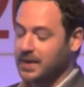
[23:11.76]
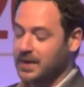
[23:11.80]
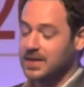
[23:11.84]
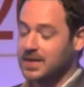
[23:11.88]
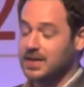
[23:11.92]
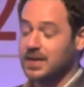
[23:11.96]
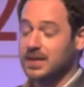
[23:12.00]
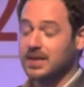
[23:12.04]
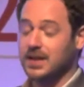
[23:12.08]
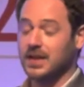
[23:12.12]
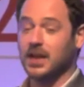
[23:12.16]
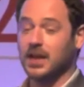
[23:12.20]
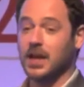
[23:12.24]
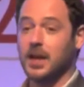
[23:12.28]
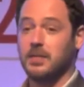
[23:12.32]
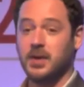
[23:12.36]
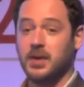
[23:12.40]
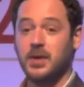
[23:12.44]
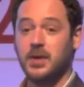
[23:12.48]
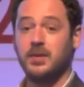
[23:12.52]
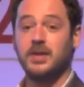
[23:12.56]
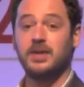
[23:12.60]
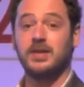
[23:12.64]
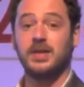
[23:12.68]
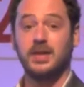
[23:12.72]
This is the
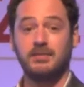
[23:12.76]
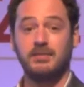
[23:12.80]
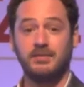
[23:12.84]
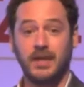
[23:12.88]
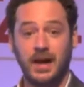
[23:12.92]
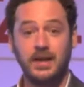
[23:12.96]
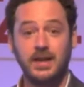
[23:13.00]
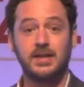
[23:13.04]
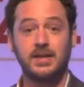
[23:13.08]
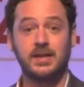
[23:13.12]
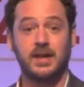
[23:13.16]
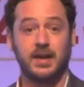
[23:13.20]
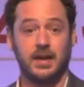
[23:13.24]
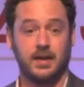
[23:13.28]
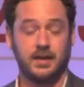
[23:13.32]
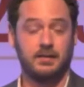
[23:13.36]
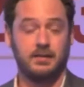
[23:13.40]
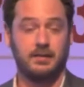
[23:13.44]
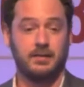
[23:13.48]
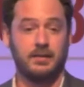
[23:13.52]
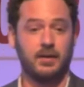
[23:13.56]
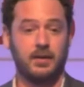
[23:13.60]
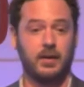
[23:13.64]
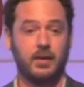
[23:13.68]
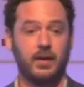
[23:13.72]
community rating
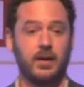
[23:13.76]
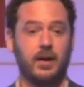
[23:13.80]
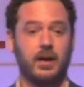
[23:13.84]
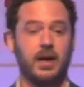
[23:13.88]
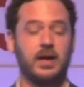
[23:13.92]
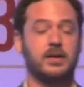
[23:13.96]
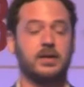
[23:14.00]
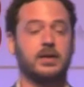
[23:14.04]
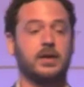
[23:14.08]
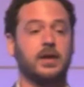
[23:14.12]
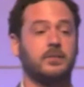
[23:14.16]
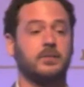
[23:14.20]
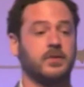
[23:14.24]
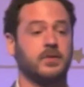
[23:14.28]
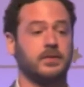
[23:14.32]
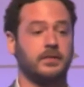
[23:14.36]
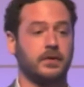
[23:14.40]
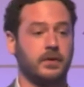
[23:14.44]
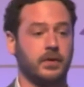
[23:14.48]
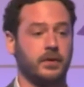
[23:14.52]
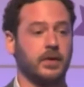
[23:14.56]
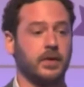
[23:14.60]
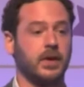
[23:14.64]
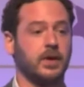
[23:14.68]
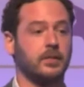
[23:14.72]
in terms of
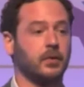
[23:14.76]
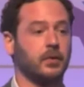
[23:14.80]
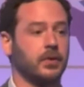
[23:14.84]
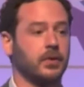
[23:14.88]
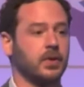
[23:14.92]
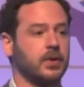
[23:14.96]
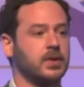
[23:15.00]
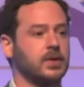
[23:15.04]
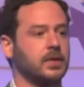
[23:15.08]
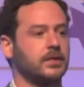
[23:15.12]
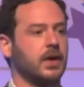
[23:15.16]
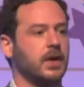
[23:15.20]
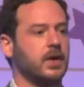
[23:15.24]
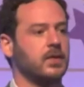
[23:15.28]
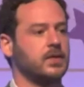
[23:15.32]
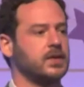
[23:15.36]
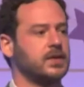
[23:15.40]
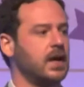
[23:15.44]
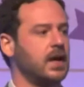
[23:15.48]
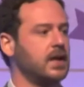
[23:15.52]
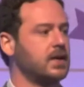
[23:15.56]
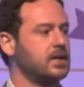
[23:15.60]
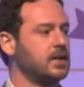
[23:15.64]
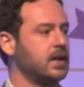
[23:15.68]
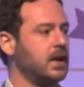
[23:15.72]
agreeableness of those
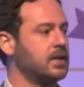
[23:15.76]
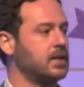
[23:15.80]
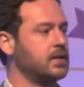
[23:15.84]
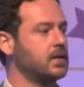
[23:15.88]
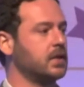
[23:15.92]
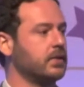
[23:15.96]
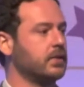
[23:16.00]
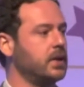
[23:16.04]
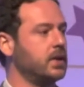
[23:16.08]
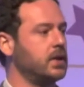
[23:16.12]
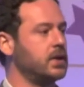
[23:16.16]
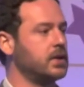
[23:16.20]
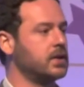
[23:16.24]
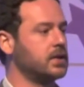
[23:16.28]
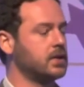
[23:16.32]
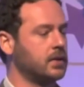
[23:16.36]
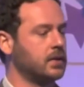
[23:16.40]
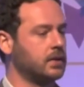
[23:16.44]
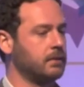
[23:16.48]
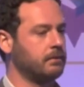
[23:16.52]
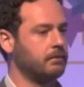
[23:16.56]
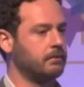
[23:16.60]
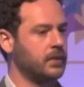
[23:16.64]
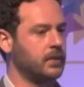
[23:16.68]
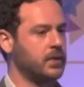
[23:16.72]
text categories.
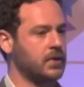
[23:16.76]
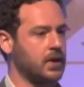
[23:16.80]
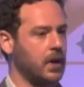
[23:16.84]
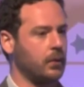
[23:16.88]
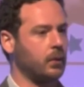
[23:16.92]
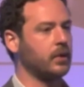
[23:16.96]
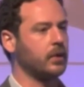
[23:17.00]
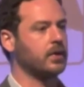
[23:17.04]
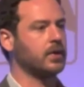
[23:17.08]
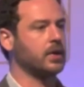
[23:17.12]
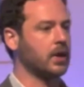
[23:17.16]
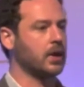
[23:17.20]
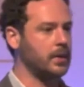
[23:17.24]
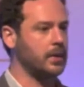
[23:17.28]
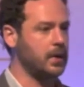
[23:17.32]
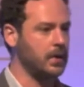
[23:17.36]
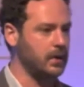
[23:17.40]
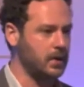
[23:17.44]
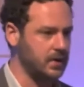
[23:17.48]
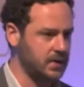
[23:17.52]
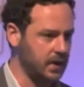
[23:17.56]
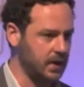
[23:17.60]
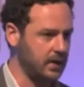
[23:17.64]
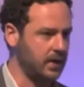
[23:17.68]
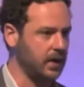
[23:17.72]
So what do the
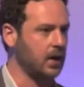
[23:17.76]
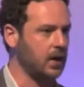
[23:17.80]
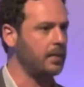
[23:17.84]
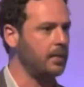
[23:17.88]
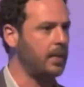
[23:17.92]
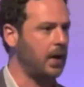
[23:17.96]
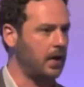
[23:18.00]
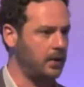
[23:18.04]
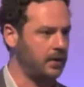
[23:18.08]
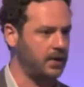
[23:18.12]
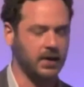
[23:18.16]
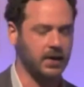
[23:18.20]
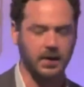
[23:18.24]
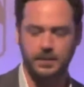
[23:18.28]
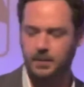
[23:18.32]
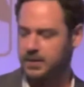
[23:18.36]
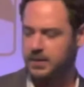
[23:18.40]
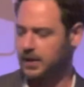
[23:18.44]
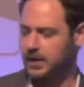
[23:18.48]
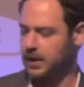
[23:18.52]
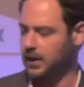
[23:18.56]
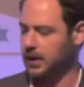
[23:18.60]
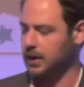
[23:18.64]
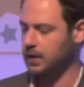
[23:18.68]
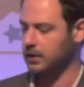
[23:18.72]
community think about these
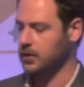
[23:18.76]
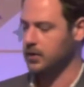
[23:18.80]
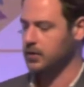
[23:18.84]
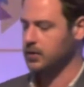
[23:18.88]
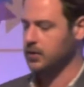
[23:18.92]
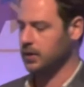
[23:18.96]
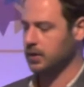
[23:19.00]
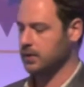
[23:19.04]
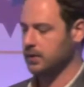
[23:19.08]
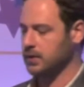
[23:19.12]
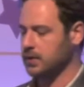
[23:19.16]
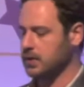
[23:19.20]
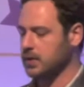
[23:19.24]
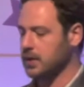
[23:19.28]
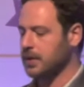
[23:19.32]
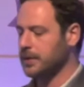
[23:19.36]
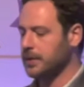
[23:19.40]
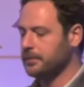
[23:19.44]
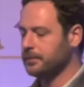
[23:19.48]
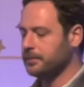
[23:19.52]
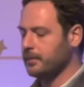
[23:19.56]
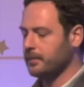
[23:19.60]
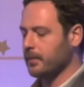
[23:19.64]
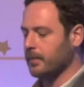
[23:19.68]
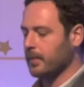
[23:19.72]
particular issues?
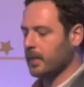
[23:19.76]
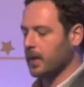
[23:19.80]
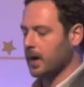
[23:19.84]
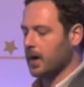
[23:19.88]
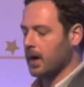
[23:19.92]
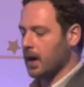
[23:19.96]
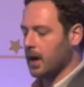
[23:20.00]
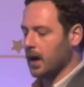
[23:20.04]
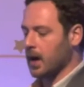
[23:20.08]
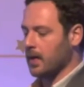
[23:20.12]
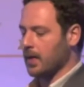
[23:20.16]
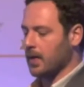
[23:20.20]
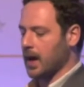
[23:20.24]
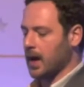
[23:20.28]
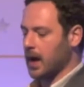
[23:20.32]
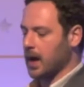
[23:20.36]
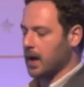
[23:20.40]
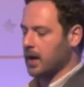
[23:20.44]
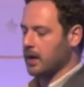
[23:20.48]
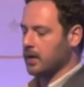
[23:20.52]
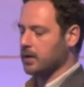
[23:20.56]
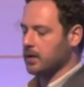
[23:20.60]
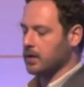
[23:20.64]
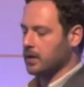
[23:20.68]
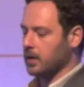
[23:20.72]
And
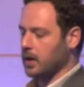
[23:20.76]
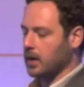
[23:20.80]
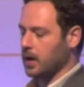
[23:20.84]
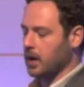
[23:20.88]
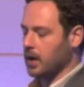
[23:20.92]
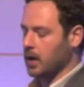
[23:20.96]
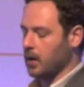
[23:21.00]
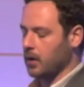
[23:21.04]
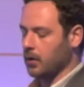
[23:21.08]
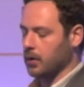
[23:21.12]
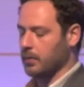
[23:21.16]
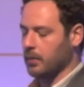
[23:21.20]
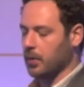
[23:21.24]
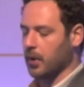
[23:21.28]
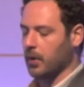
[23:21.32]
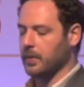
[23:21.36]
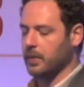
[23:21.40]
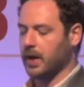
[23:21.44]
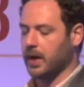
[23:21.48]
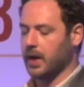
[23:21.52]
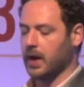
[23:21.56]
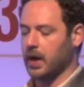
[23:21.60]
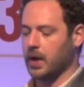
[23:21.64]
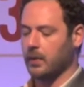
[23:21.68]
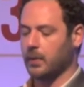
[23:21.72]
then on the bottom
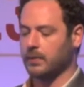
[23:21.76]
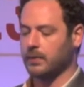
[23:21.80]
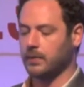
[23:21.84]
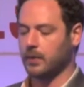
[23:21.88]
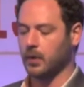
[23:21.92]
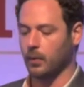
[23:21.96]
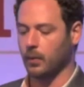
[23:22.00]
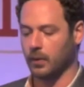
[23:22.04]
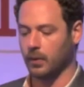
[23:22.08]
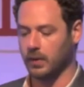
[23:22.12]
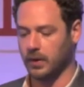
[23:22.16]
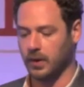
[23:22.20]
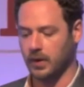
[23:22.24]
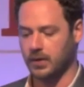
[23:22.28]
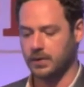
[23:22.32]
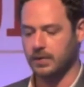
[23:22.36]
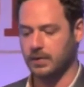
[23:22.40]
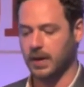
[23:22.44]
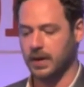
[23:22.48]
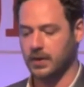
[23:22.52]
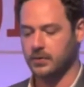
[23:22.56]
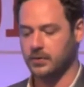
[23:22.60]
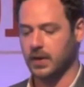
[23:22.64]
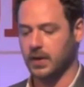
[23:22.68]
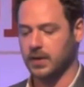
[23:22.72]
here, we've got one of those
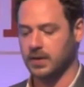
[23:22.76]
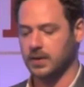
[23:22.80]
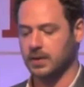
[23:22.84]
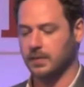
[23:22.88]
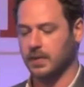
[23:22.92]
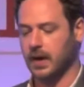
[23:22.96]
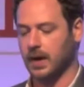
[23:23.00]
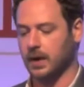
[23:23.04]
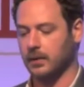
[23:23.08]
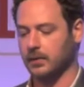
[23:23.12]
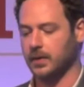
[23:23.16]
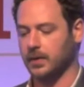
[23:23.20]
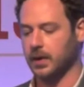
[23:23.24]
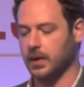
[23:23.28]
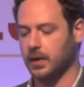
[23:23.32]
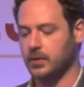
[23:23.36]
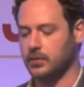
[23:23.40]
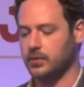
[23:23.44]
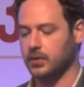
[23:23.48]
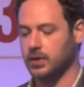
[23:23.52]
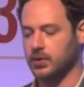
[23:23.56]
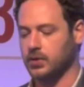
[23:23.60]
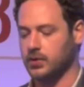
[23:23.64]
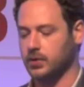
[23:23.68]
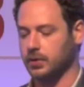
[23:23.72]
metrics about the
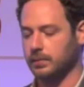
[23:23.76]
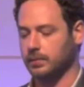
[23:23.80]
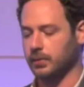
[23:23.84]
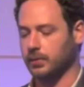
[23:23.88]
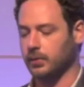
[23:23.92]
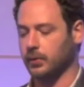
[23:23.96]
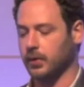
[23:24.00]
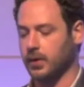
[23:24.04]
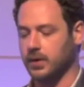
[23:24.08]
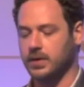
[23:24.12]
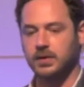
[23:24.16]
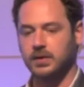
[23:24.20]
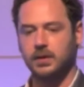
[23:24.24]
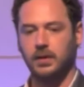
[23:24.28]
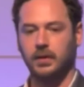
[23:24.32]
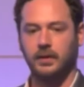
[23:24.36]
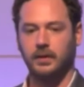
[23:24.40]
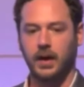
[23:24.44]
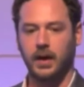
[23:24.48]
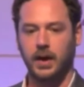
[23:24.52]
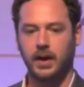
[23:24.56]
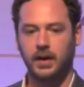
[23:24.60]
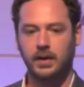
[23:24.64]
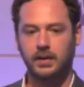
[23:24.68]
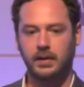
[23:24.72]
traditional employee
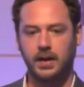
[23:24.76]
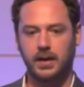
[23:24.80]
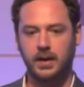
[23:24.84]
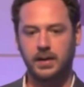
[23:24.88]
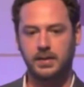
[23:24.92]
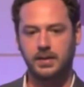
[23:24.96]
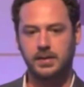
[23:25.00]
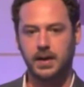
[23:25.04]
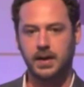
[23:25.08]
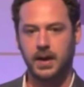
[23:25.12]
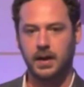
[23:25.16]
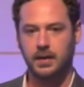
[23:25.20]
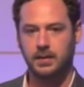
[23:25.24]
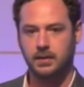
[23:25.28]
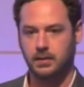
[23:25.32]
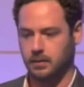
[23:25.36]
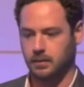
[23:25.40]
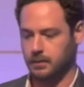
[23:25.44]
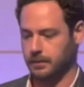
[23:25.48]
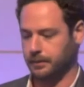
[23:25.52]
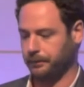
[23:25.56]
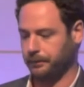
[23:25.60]
survey is dead.